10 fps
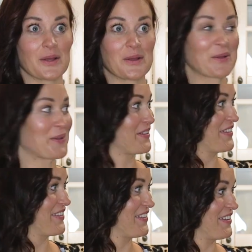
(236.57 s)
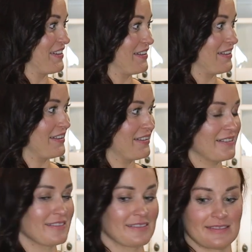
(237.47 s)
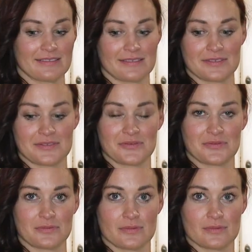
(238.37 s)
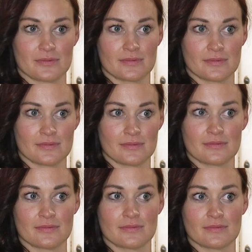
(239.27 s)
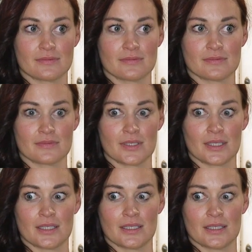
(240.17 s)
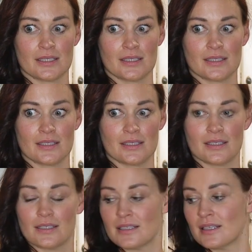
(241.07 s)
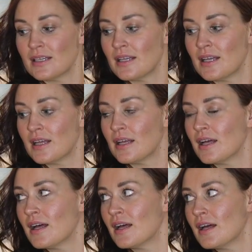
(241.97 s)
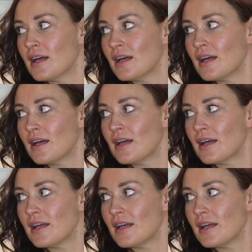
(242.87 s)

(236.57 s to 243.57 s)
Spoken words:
(not speaking)